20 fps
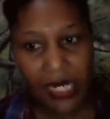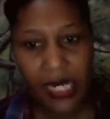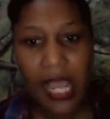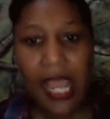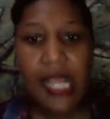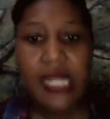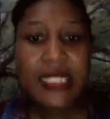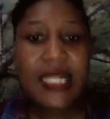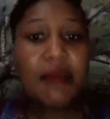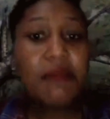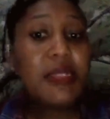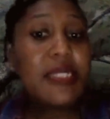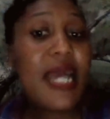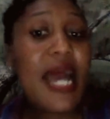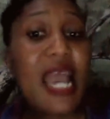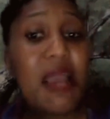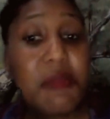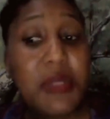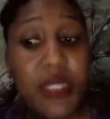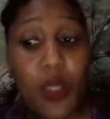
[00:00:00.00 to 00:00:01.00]

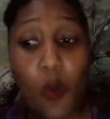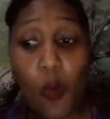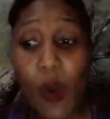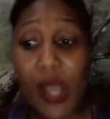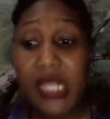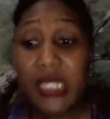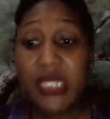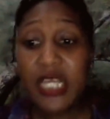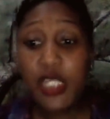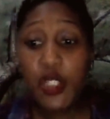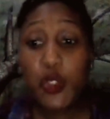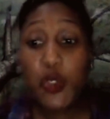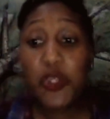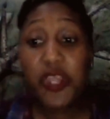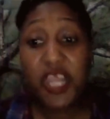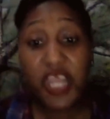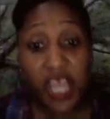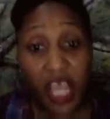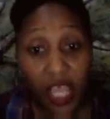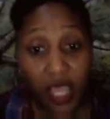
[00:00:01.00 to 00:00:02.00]
Sometimes the ones that you
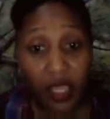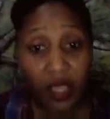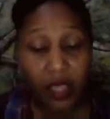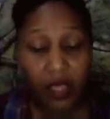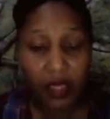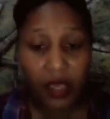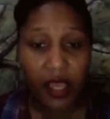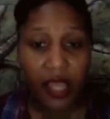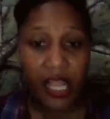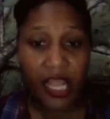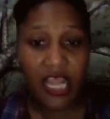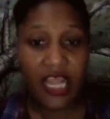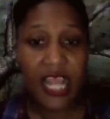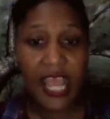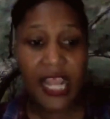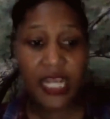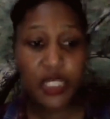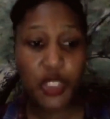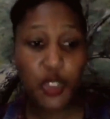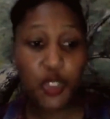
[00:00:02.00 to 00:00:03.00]
think
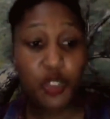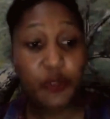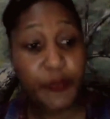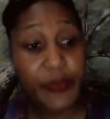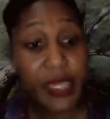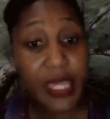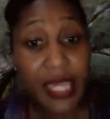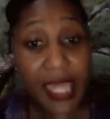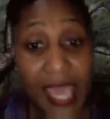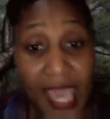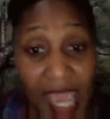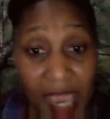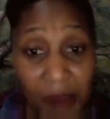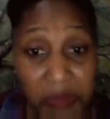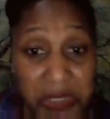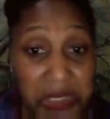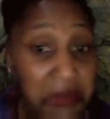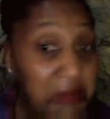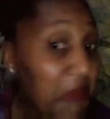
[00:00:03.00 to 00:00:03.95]
that should be kept,